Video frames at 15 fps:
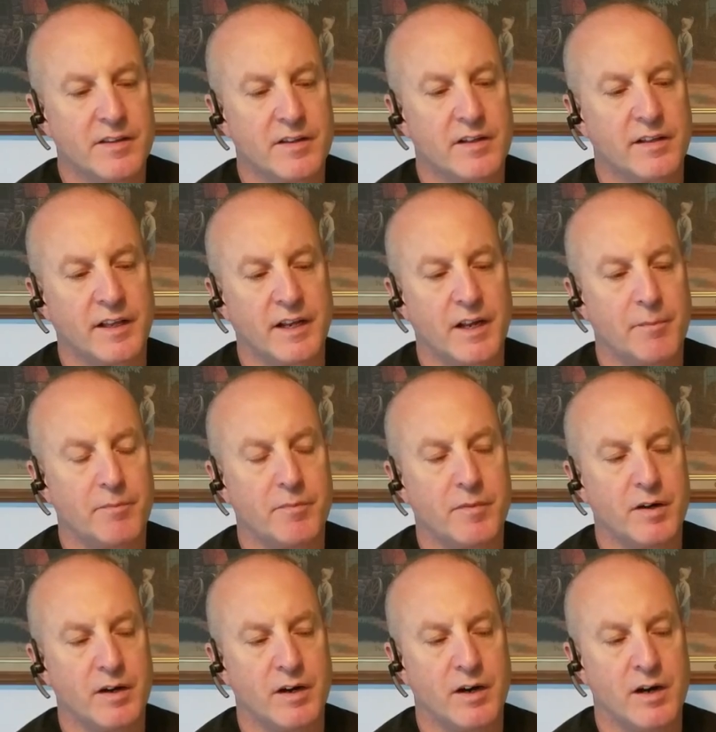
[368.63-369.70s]
clean up
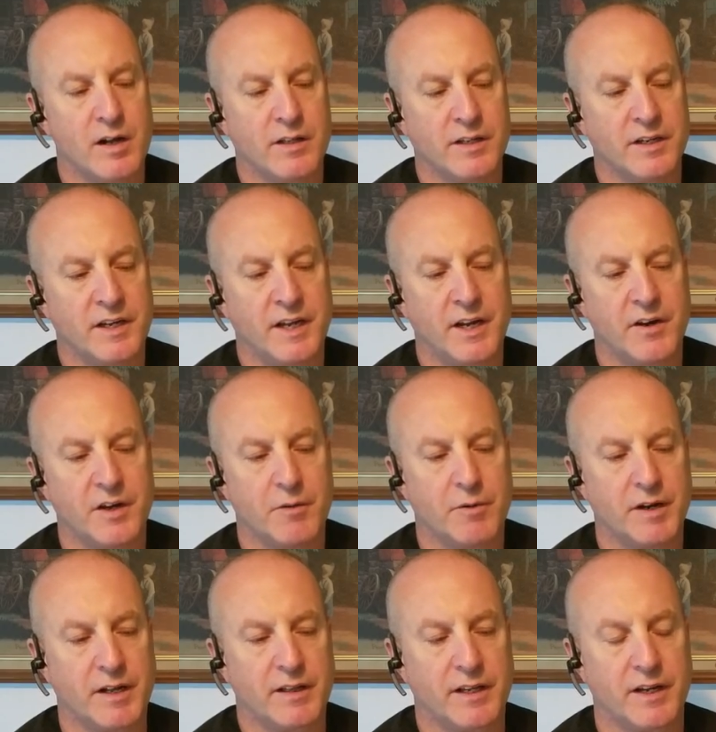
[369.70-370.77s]
all in here. You
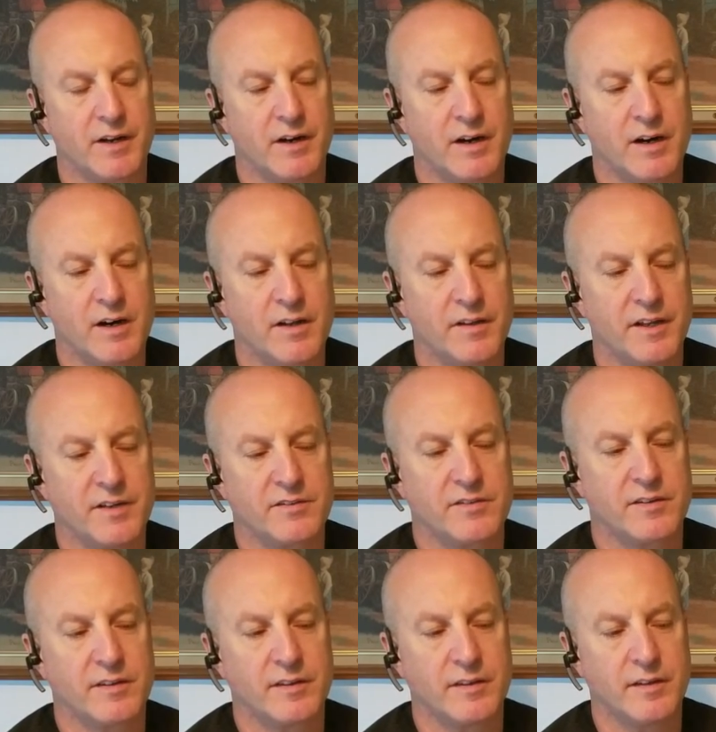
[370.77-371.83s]
want to clean all this,
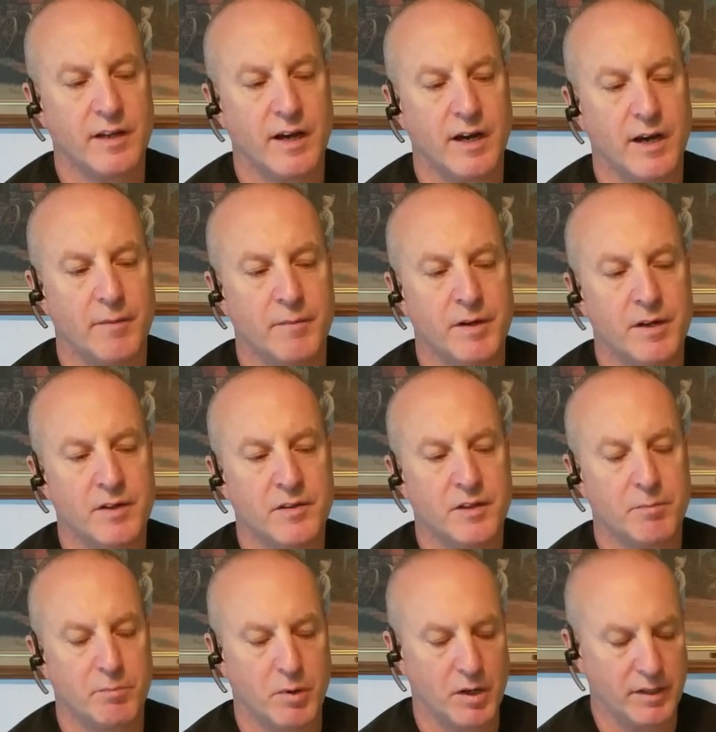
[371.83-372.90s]
the
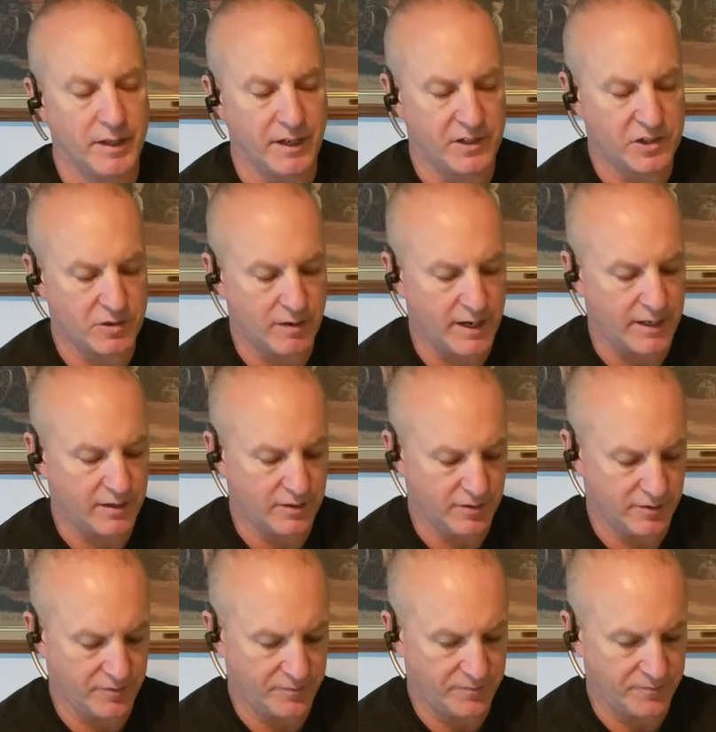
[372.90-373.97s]
bullet extractor.